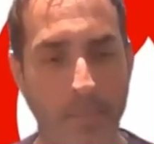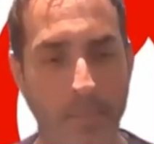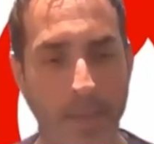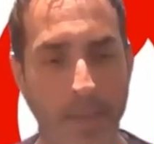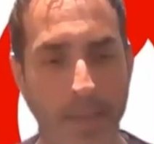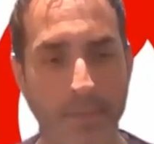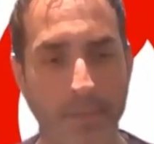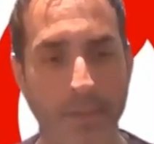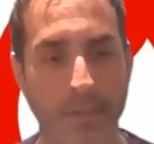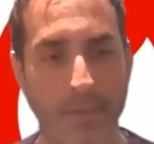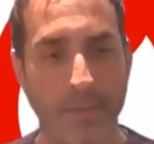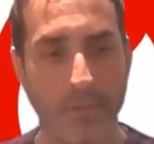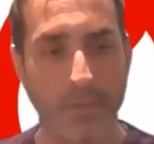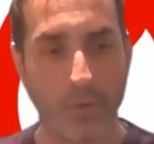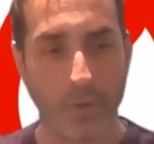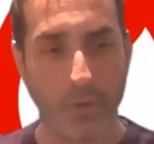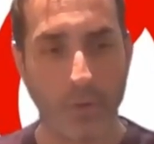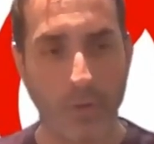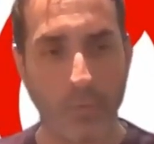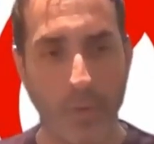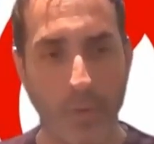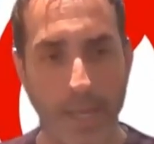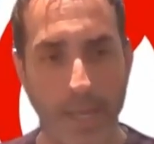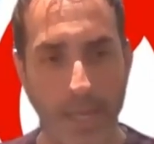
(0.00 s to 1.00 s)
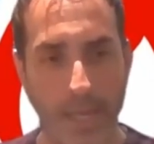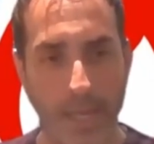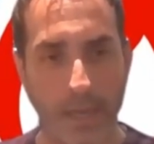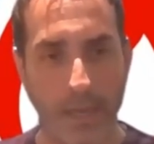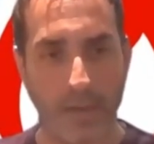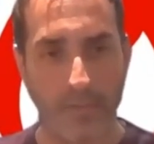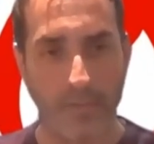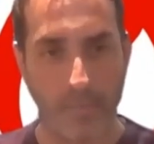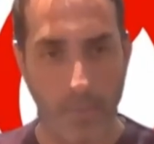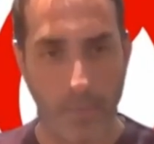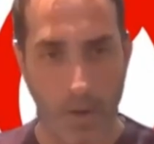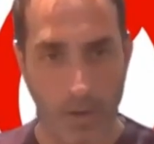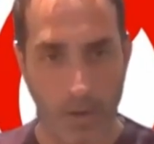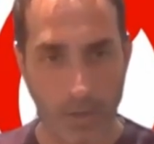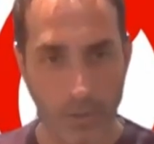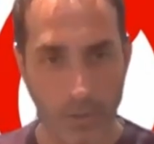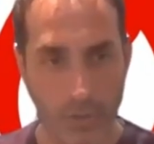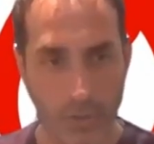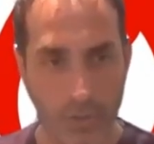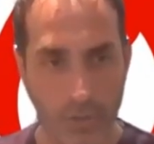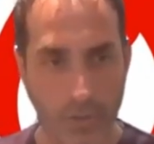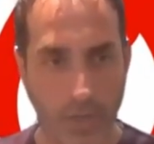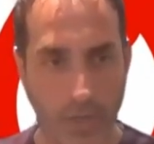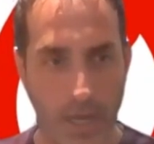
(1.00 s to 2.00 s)
In the third week of
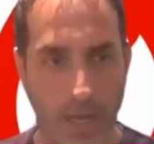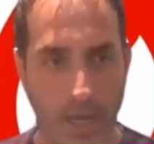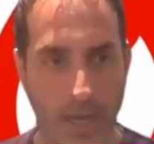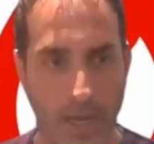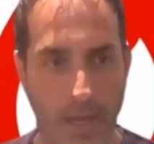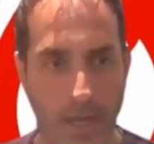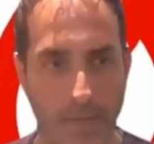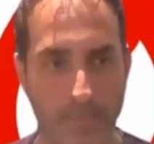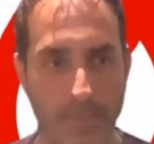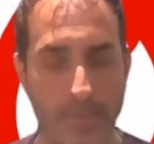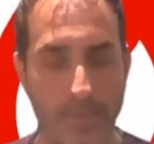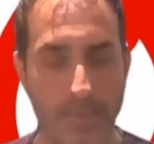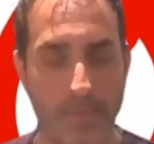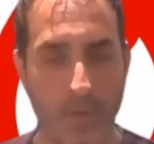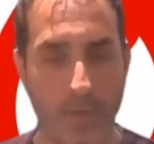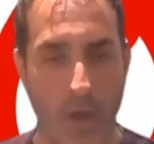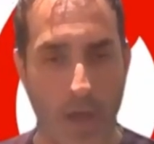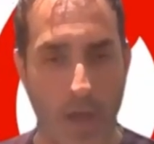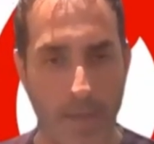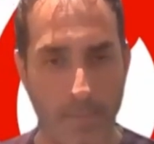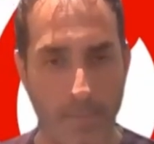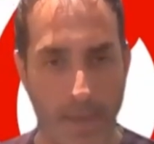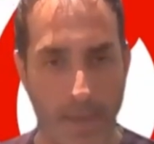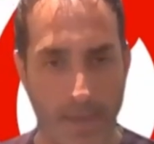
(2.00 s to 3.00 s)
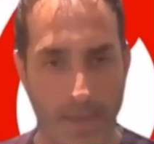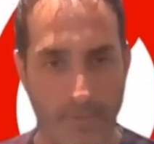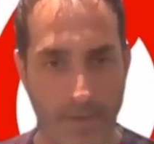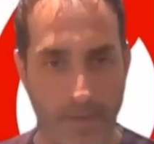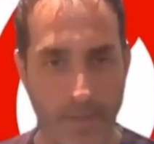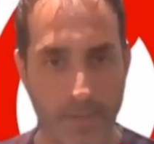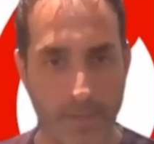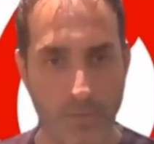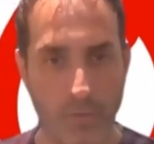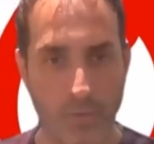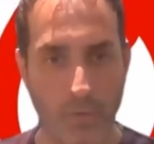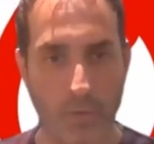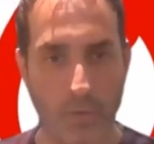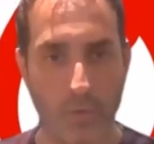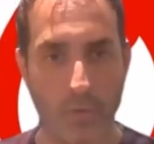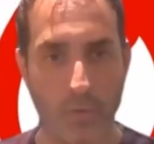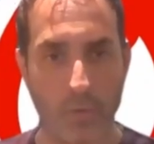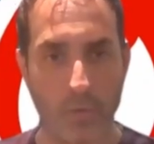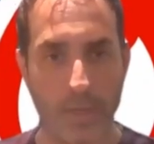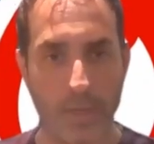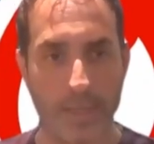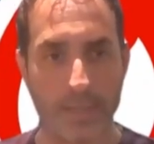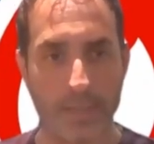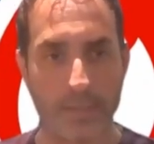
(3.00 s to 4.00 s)
March, Sky Mavis,
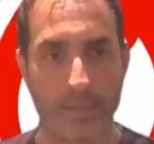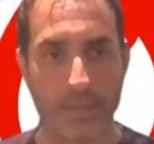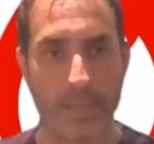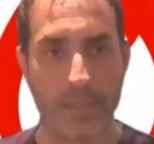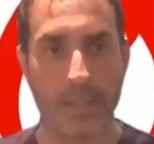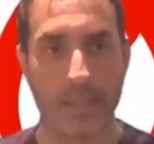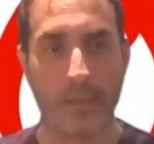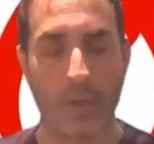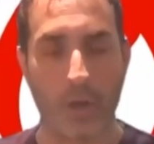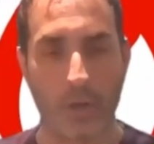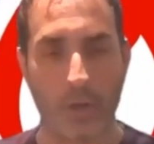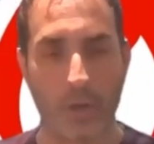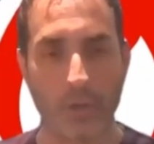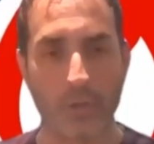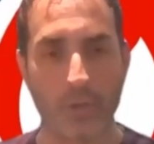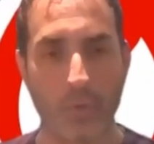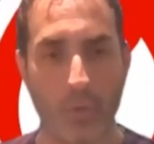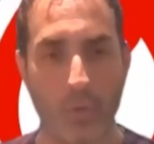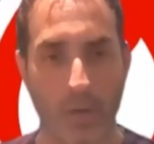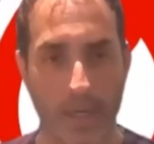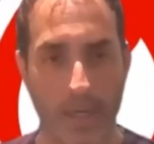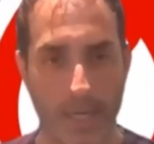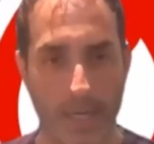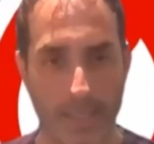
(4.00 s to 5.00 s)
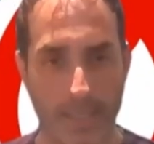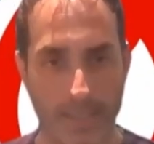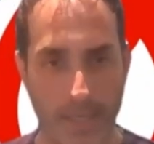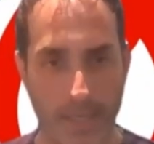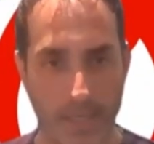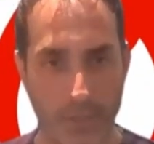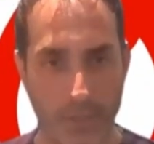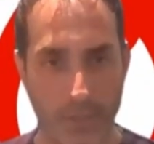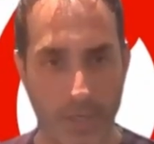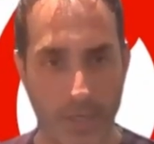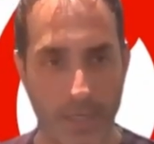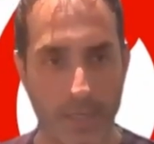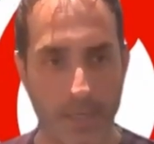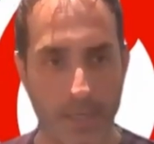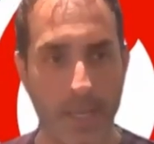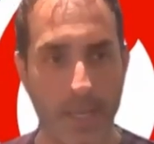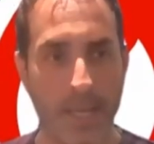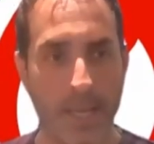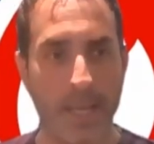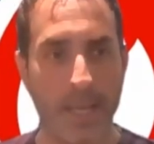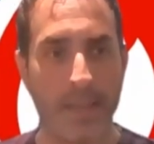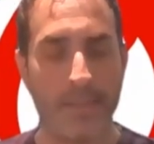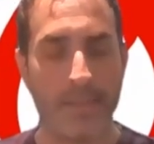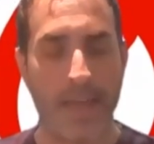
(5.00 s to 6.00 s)
who is the large organization
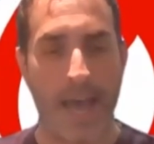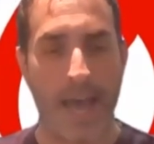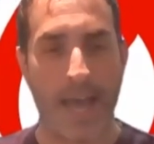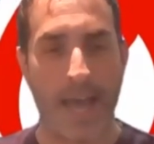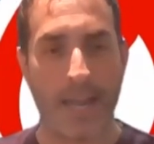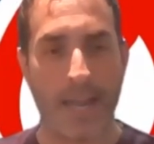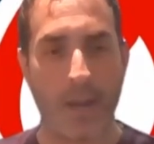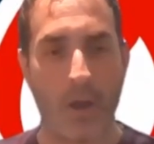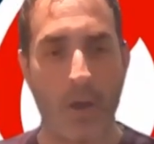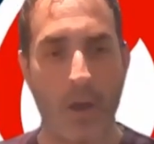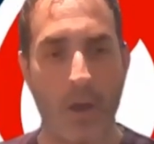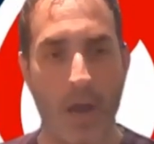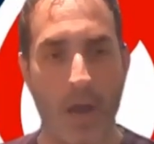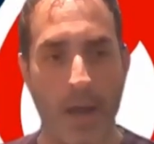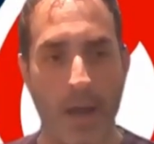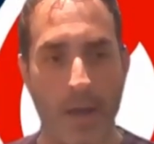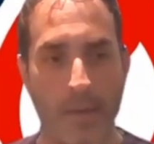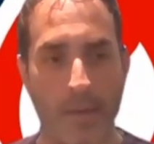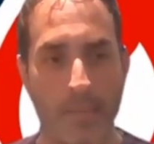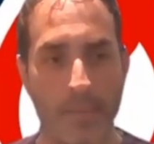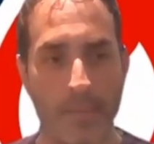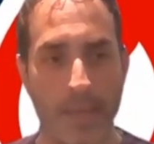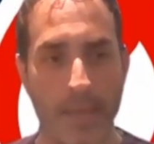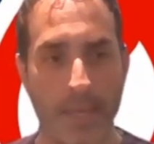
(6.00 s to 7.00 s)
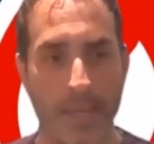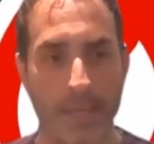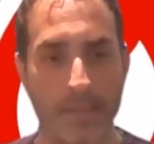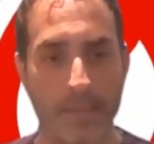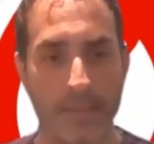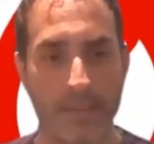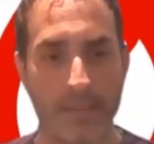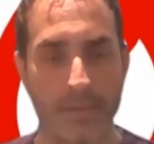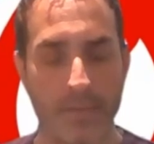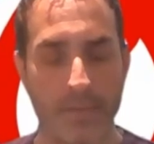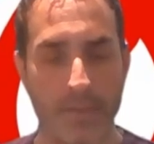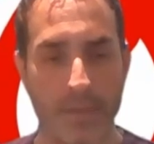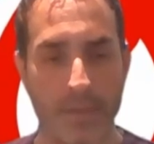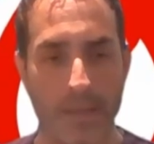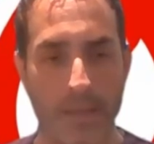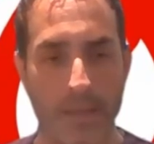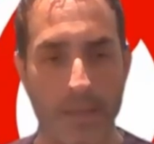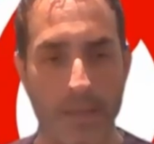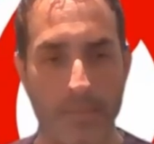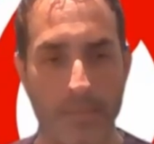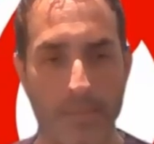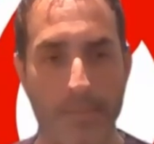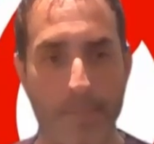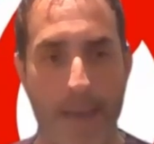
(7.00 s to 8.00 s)
that is
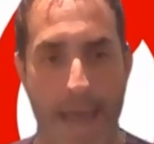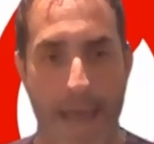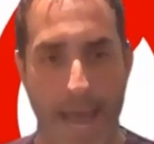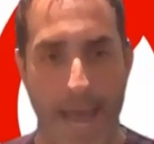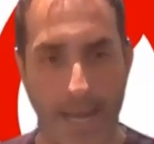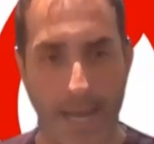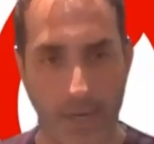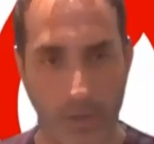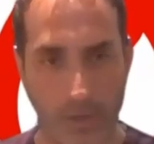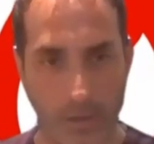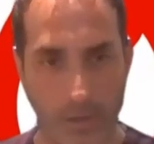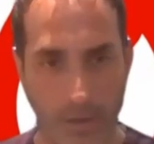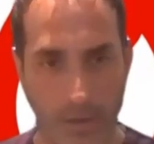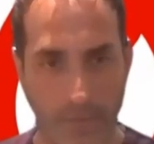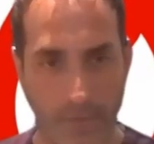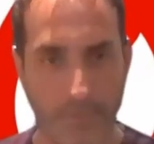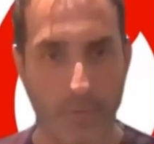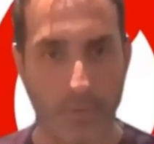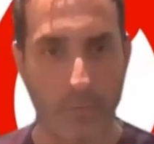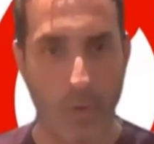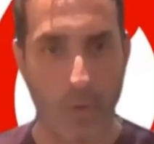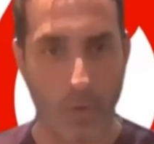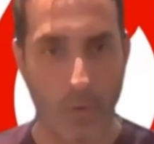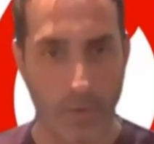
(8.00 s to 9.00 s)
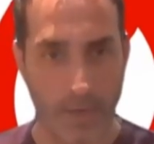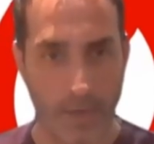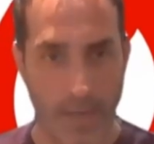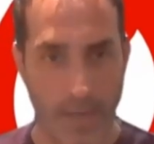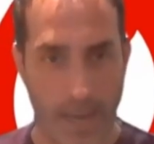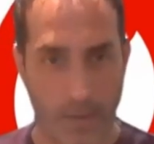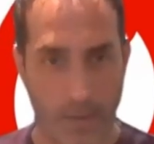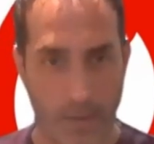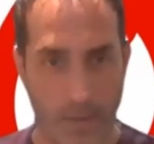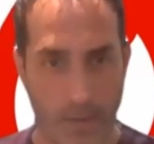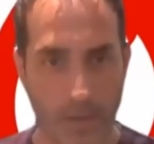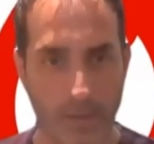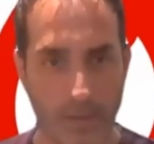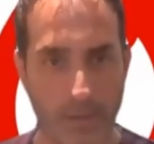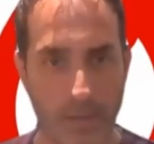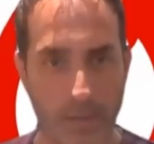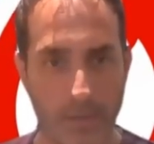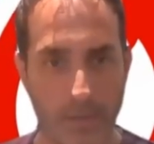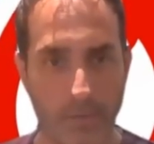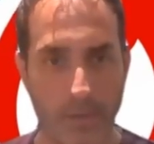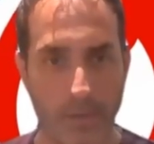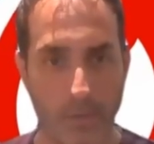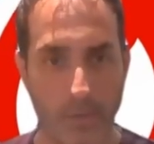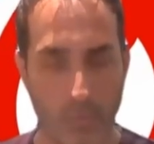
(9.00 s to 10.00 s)
the backer of the Ronin network,
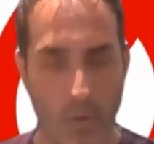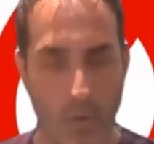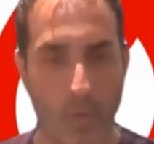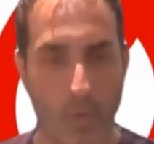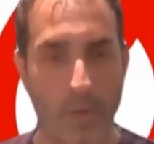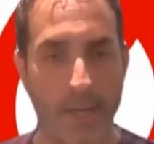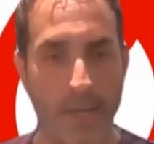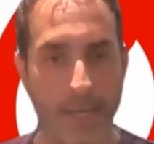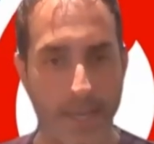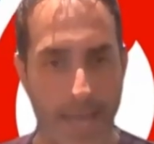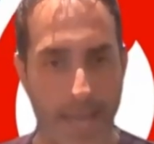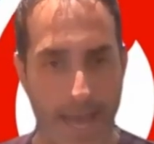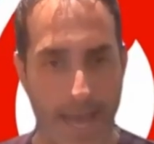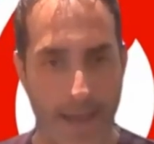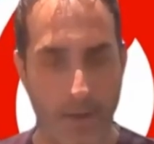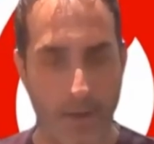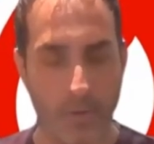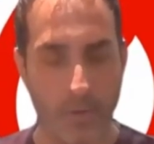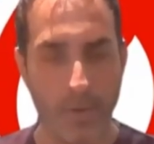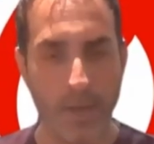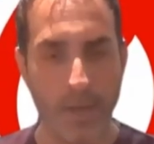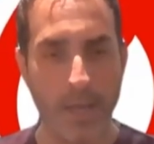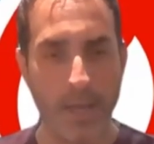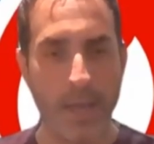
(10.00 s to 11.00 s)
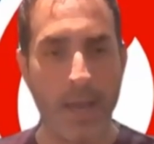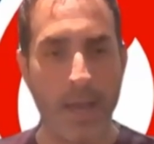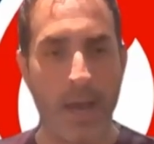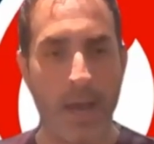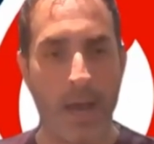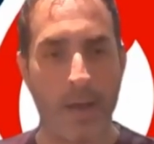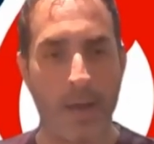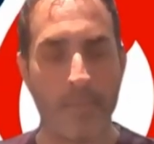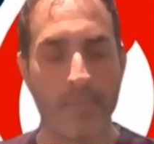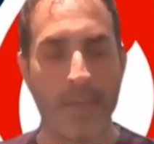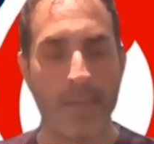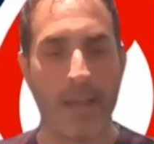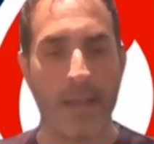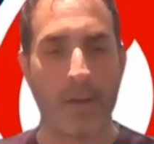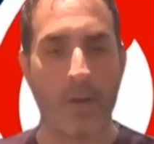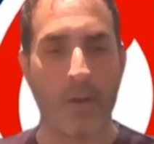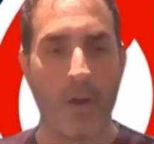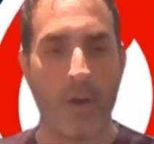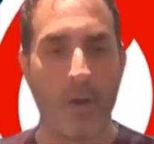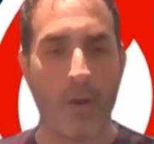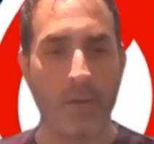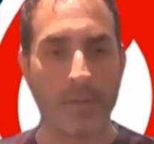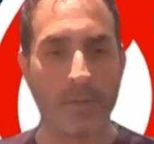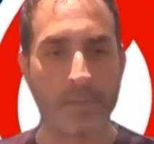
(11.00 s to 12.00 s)
the Ronin DAO. They're
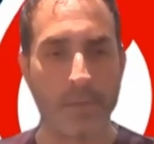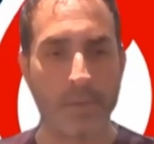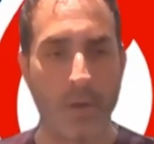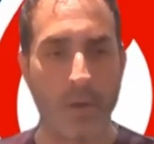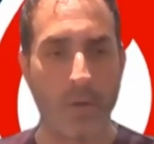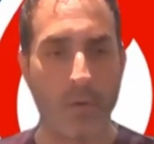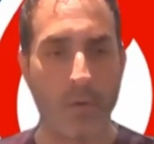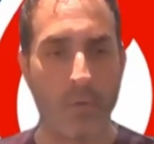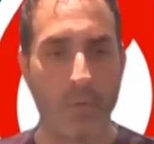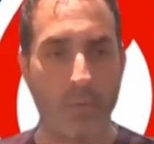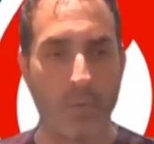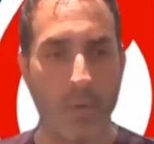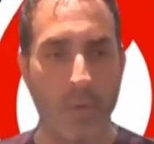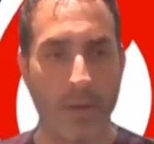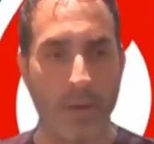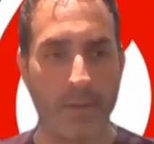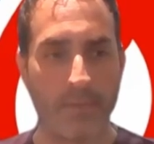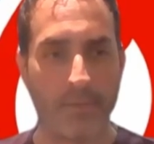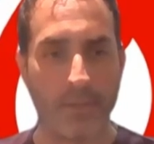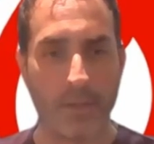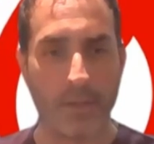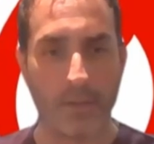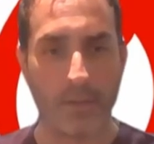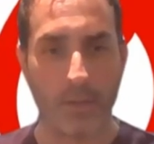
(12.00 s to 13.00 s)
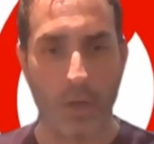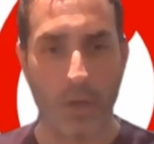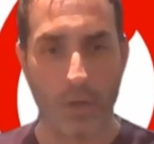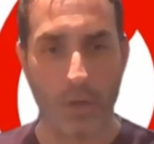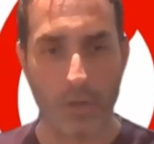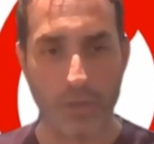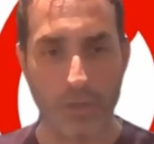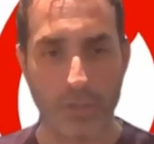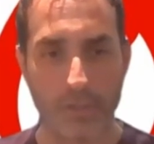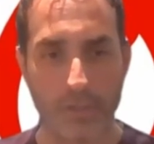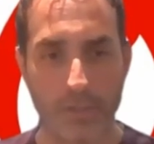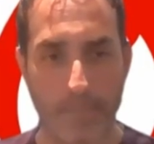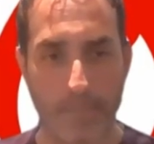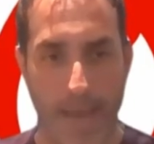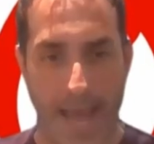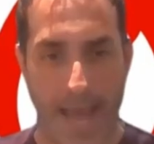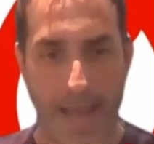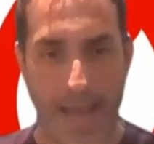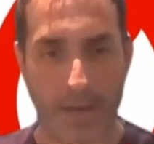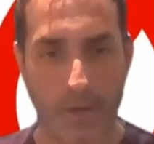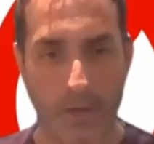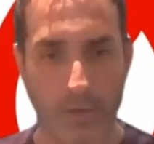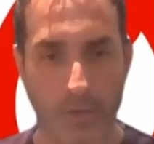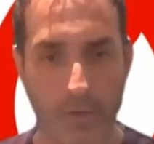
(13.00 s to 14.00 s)
also one of the largest
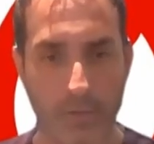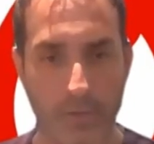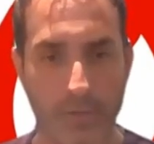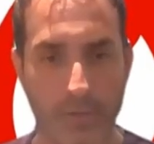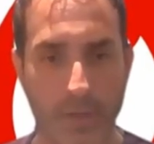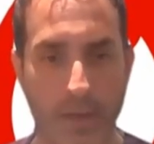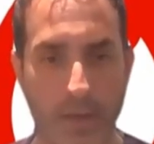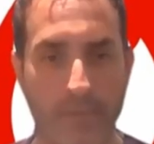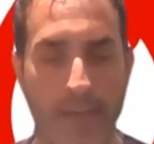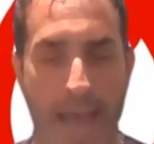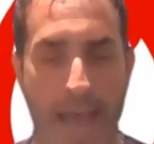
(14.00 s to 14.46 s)
backers of